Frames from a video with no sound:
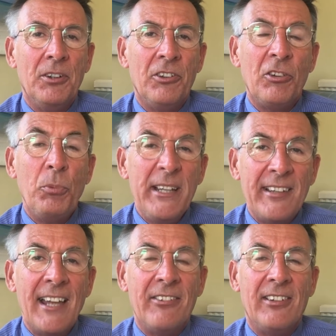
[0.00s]
So we
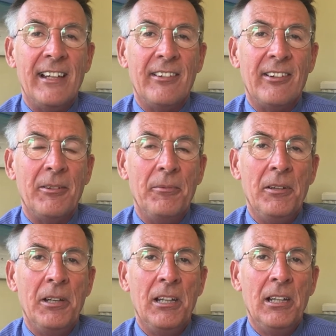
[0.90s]
test it.
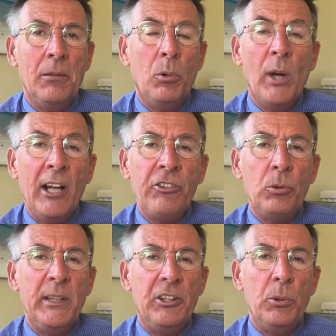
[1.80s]
But what else
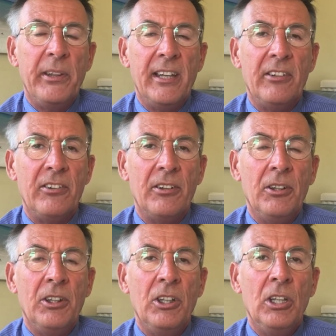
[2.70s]
do we do with it?
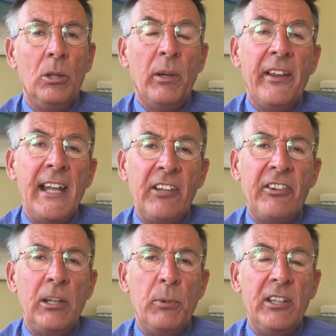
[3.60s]
Well, the next
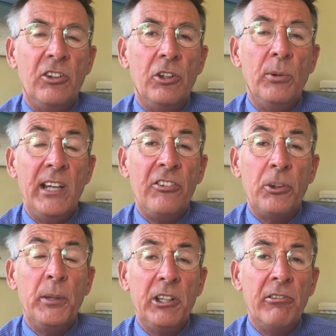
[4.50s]
thing we do is
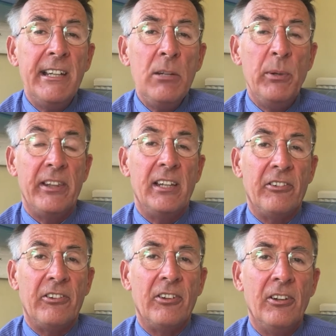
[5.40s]
to agree with
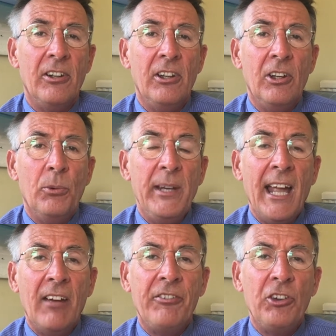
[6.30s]
it. We
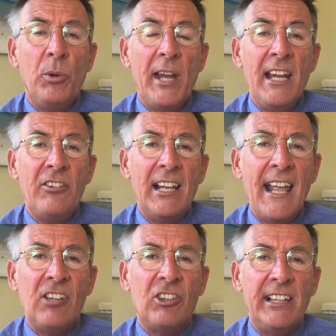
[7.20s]
have to
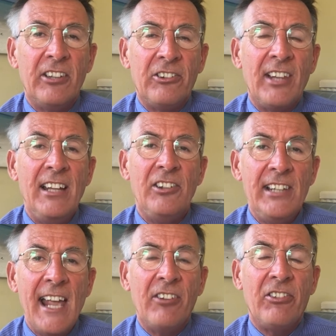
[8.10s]
intellectually assent,
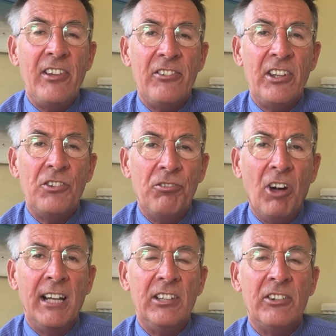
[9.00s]
yes, this is
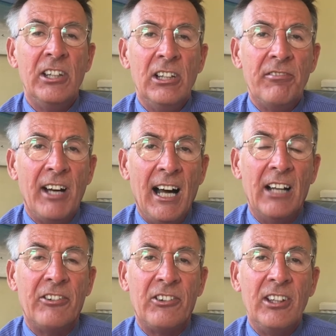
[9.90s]
right for
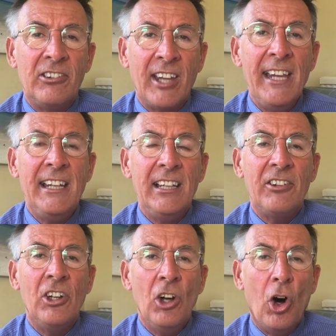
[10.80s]
us, to take
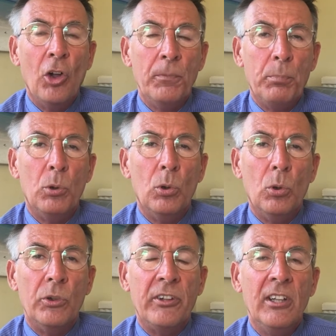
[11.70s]
it on
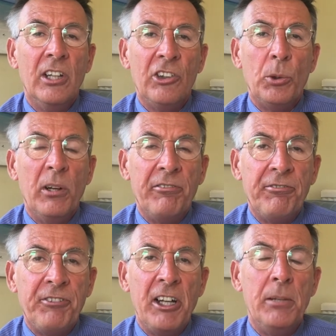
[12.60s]
board, to
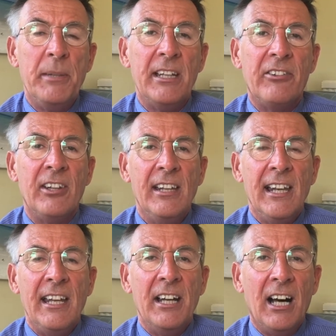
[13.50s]
affirm it
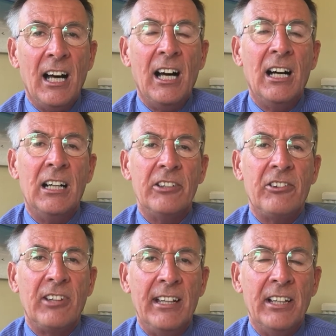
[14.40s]
in our
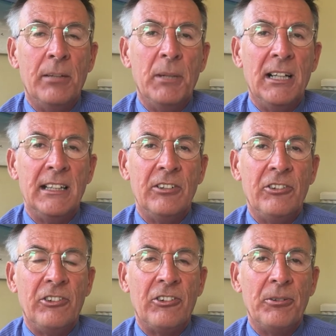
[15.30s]
hearts and our
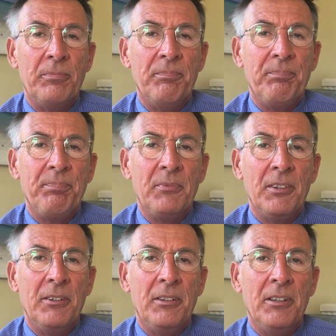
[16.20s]
minds.
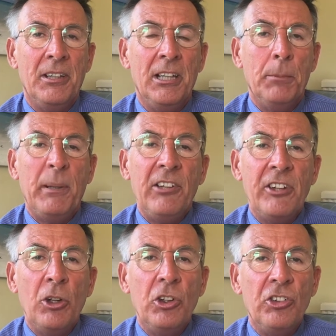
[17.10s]
But it's
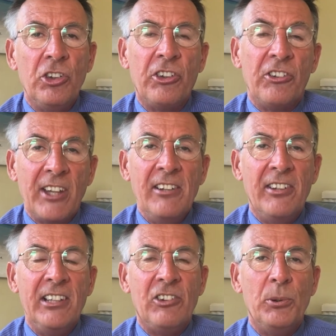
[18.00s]
no good just
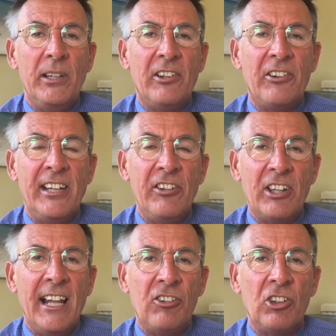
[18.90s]
assenting to it as an
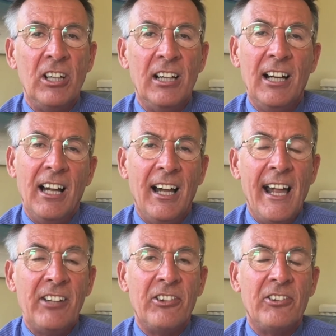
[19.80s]
intellectual
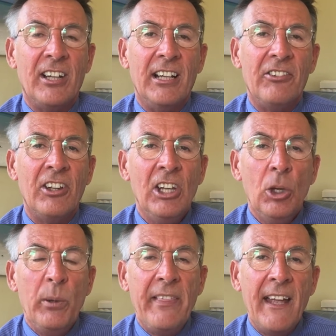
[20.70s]
exercise.
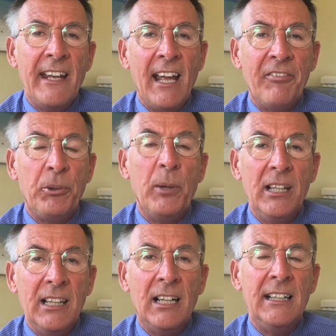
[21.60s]
We then have to
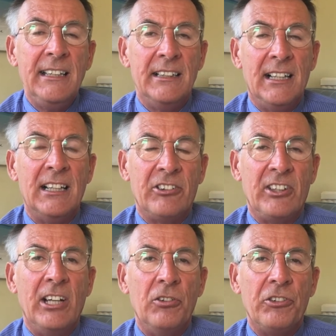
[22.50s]
align
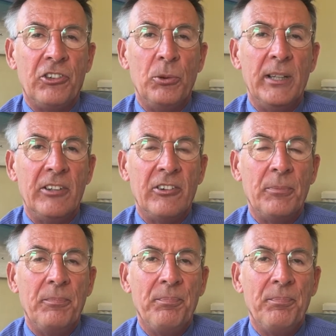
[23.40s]
ourselves to it.